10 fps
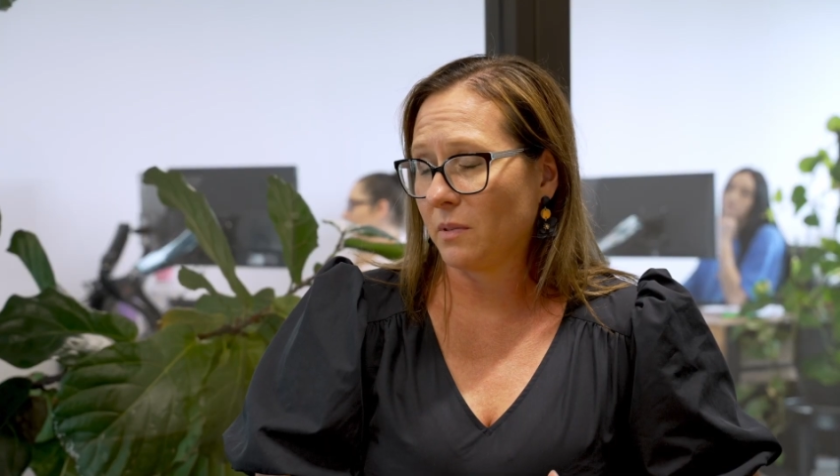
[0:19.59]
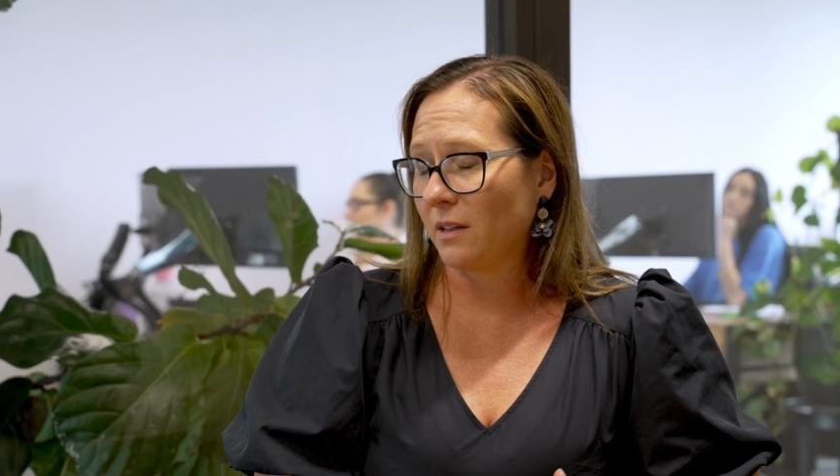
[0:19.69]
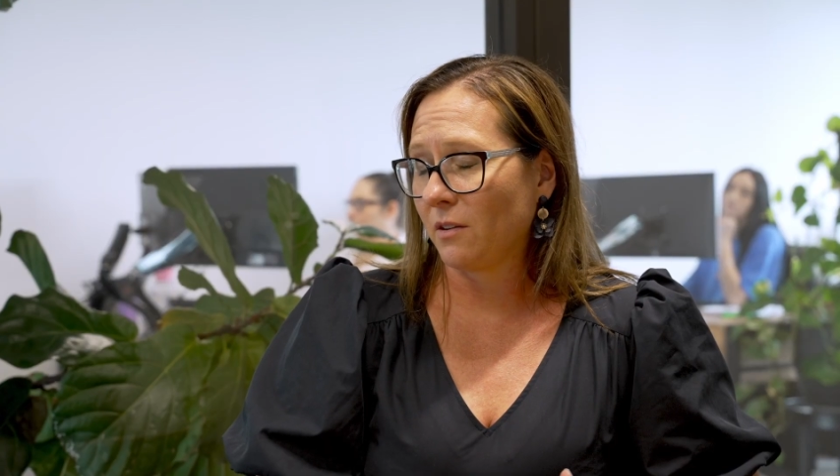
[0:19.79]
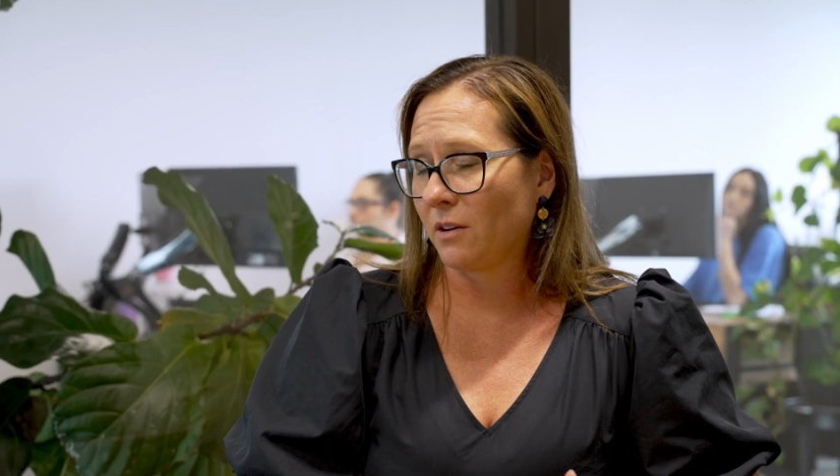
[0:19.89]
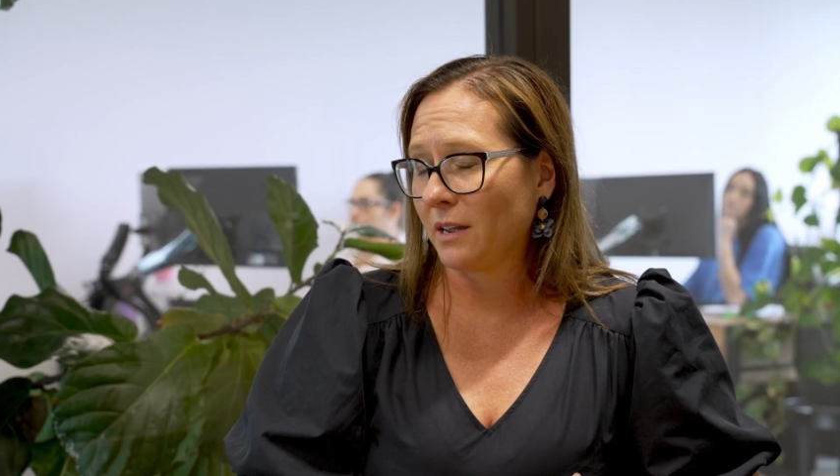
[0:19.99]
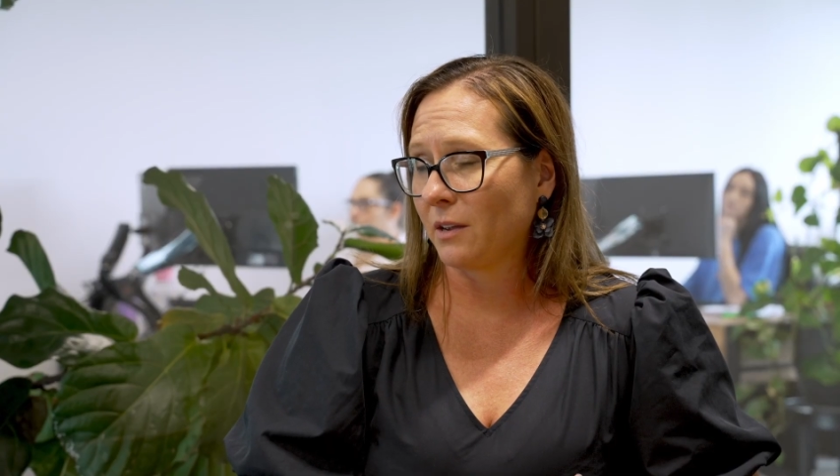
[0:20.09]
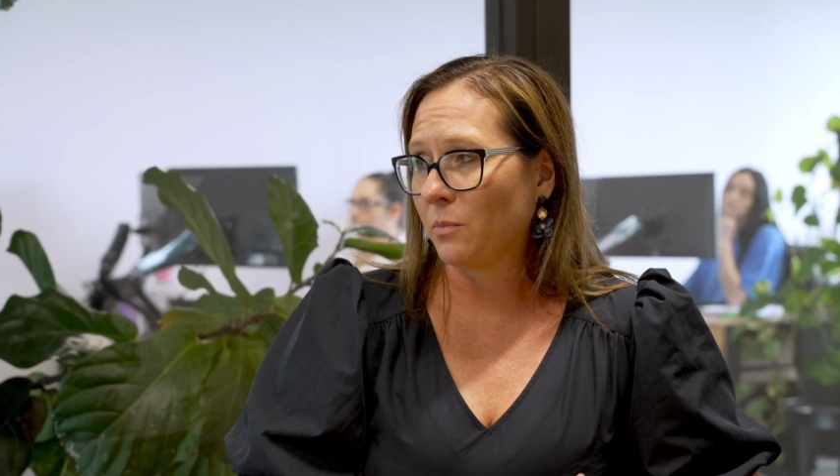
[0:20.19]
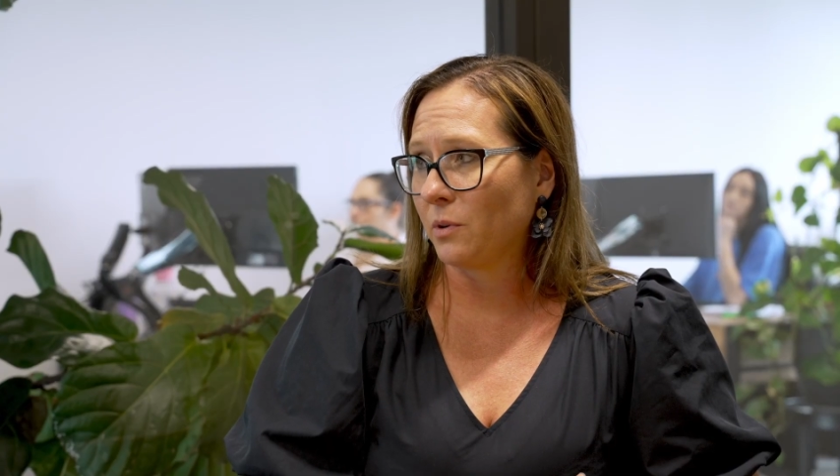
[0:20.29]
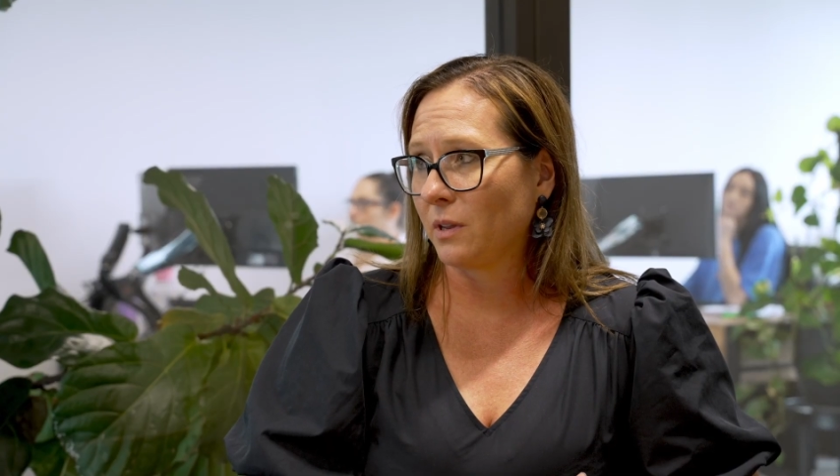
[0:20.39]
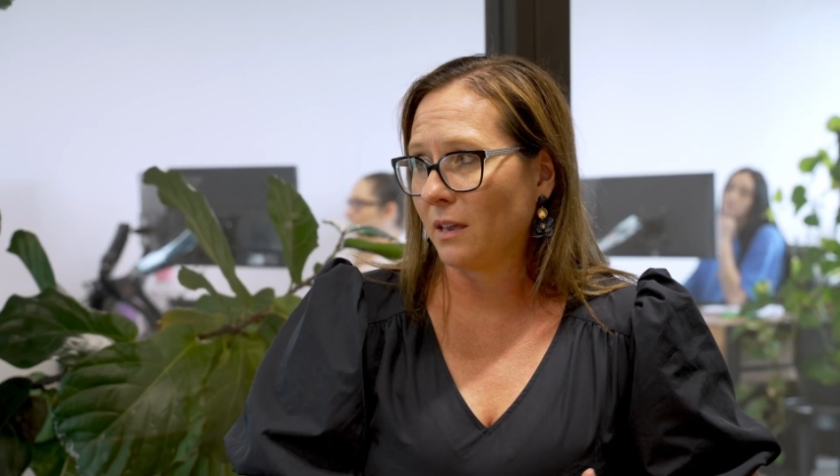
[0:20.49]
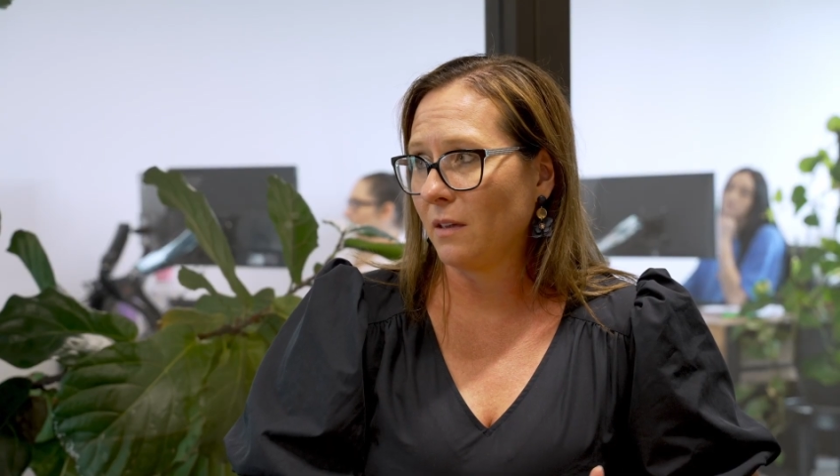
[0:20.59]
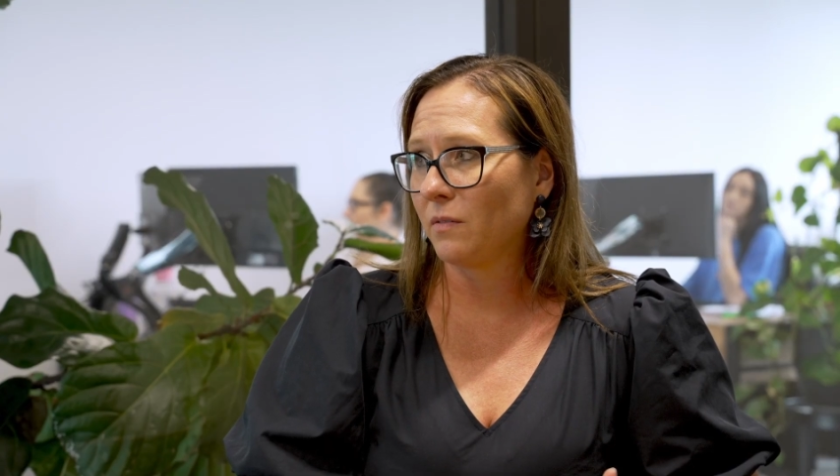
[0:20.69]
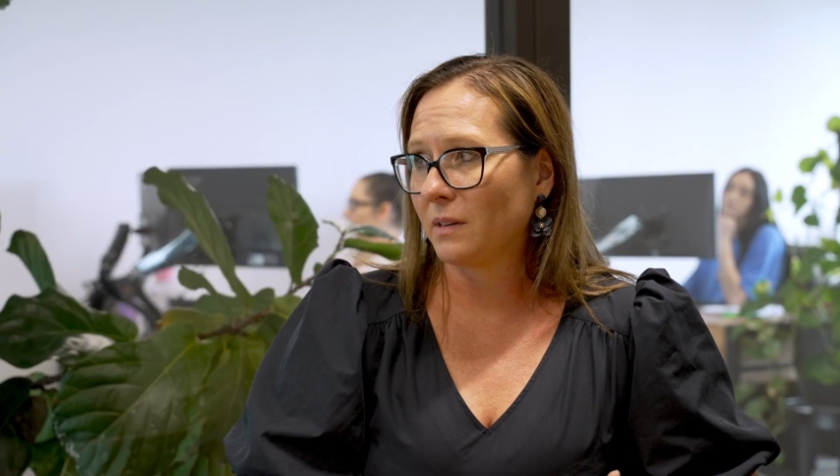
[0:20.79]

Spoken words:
that I would give,